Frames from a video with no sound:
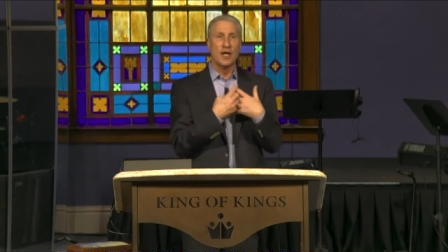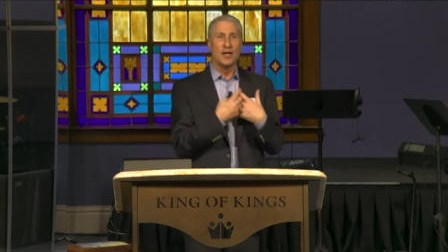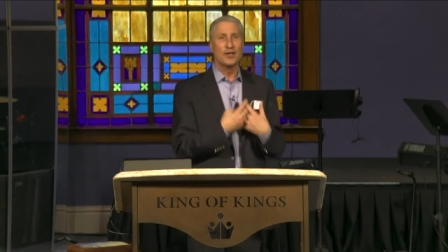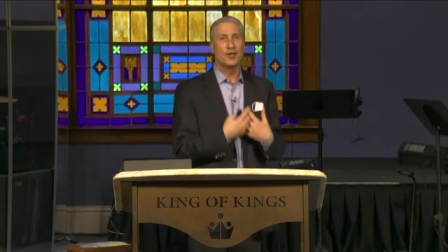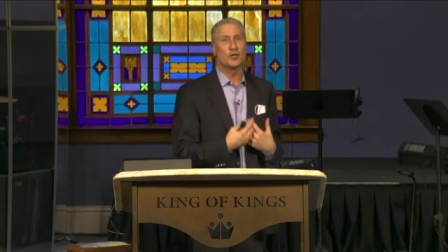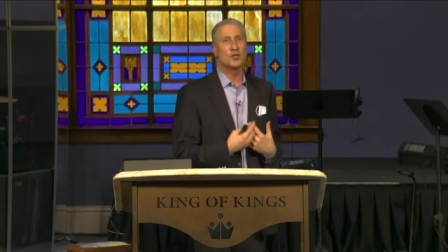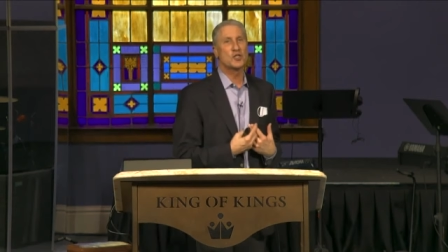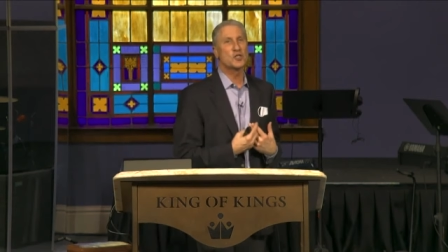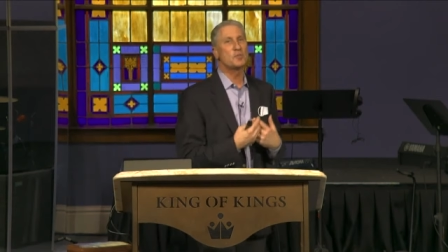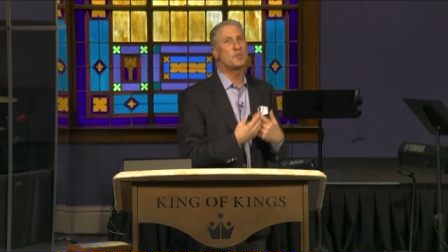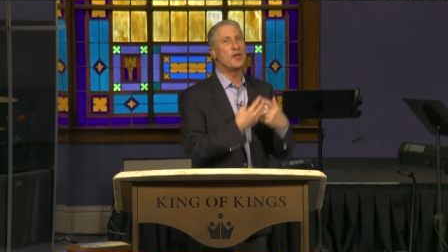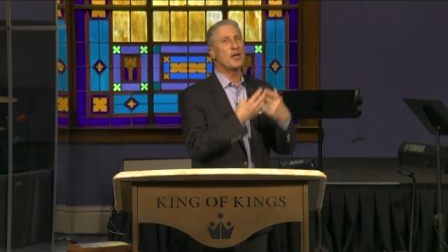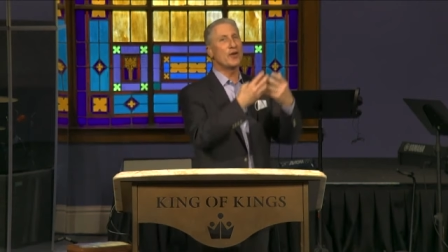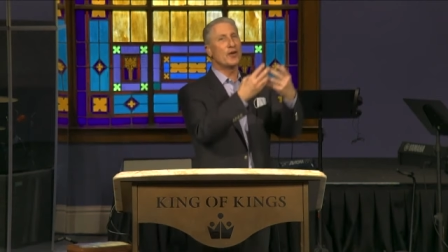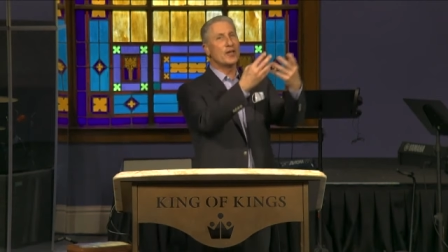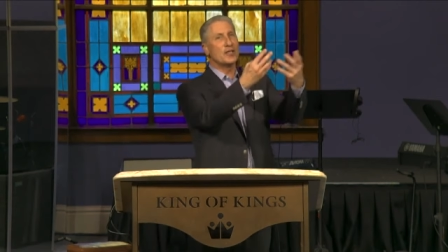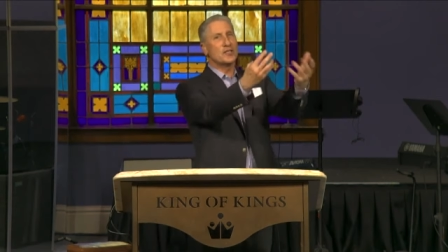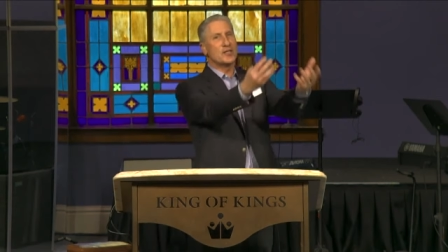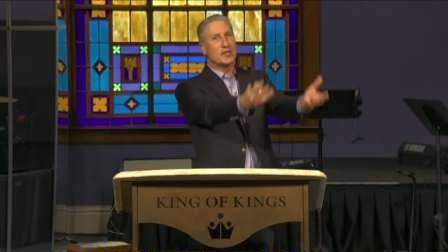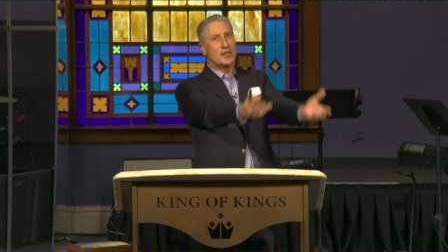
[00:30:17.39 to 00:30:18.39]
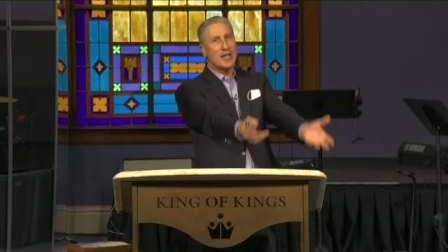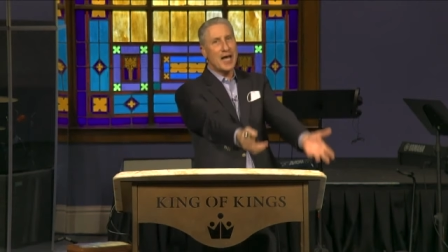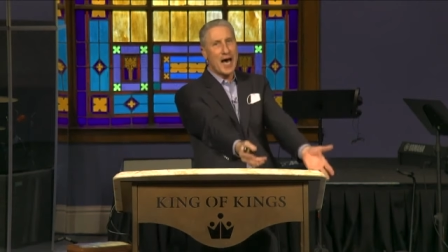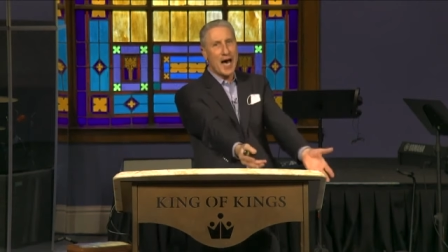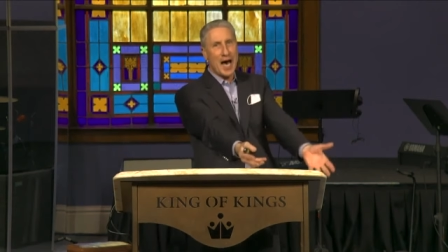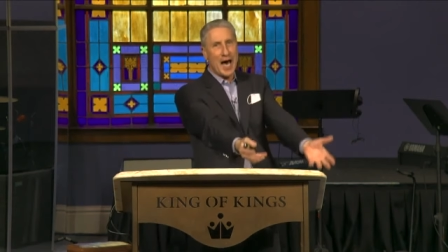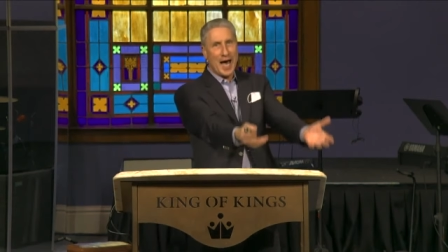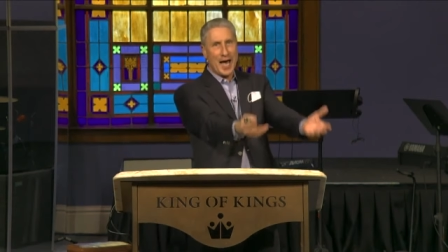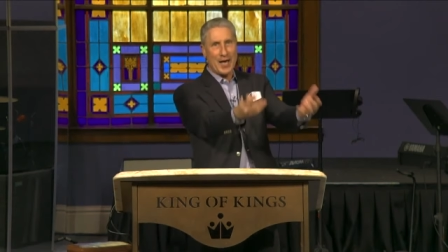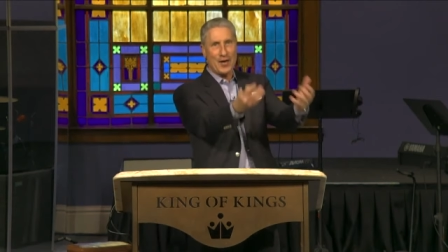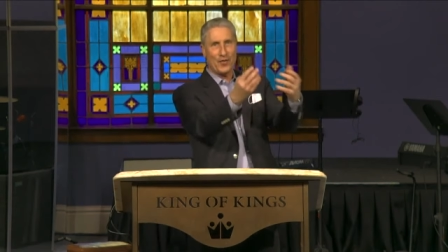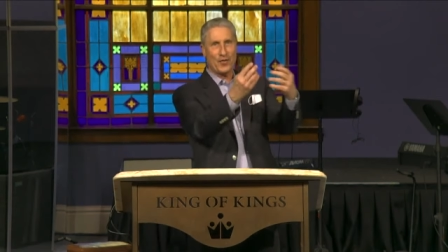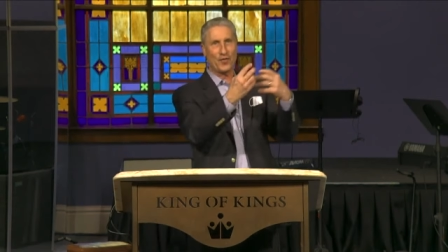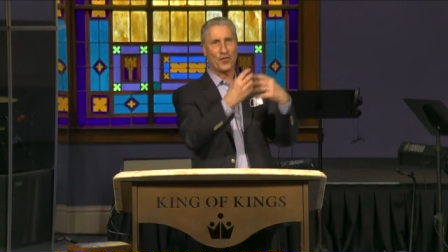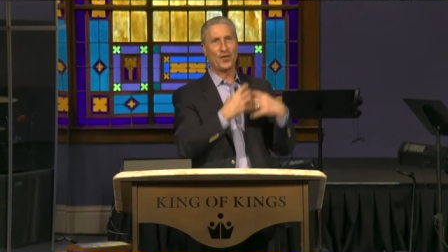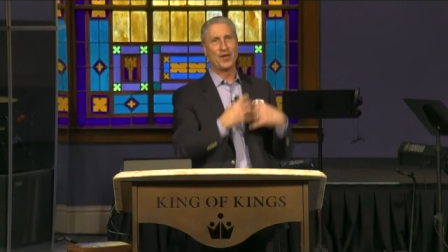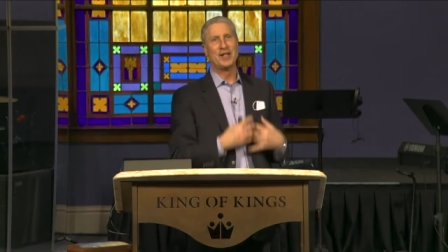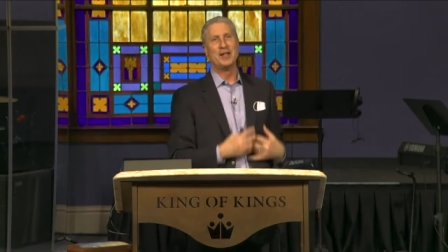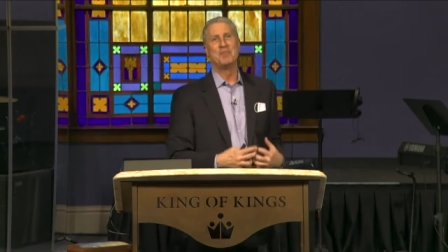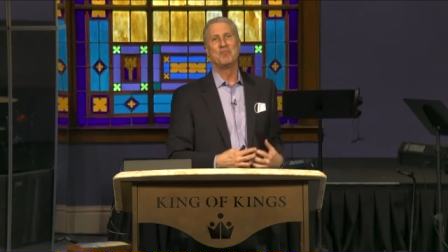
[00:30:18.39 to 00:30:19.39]
your spirit is alive
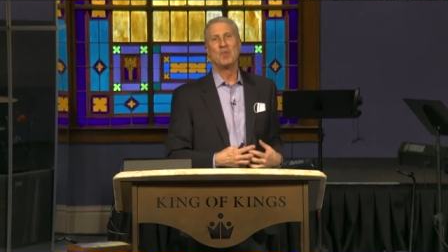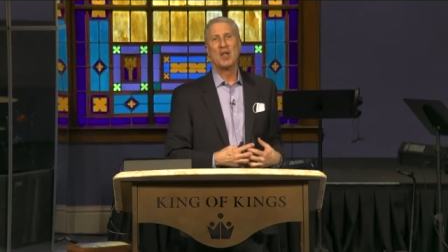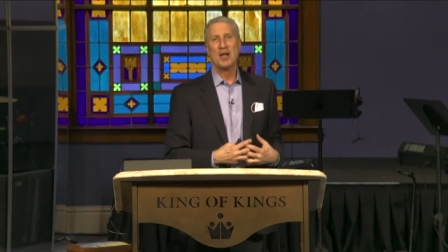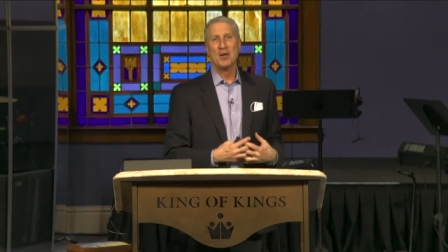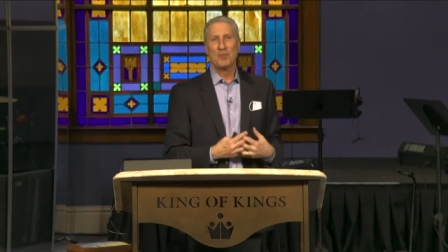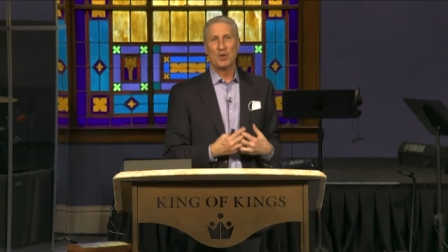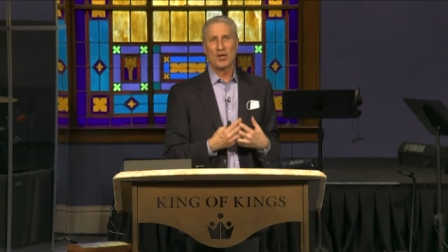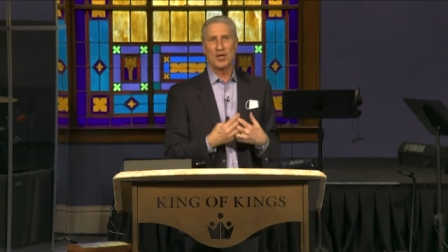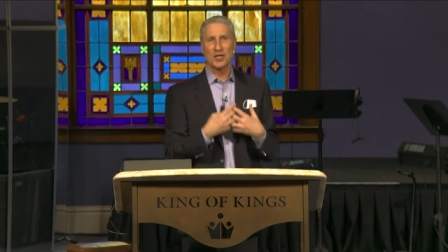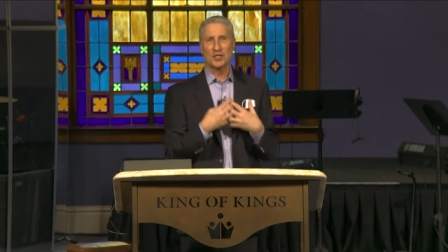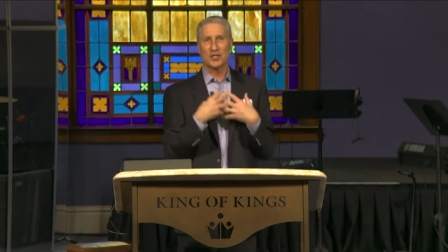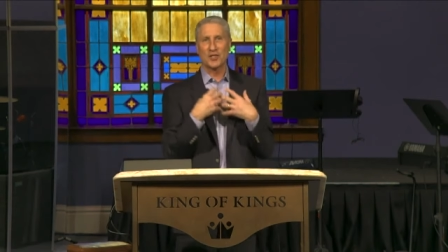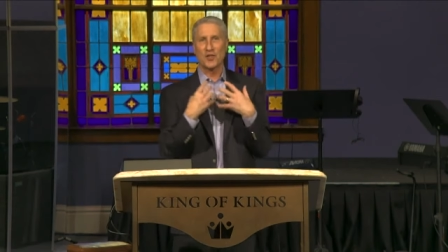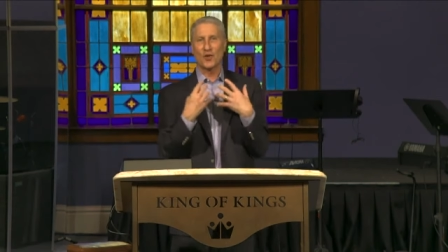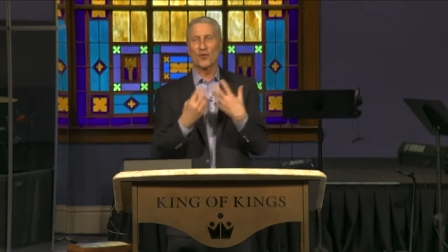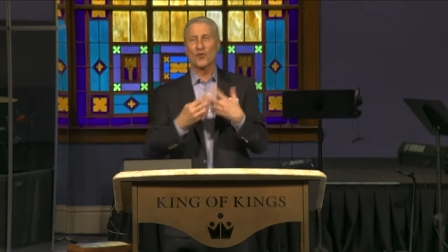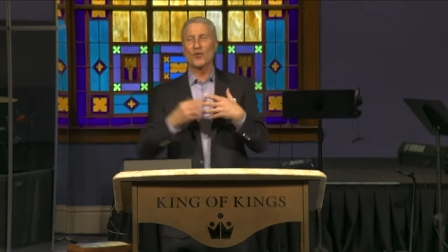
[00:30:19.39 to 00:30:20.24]
because of the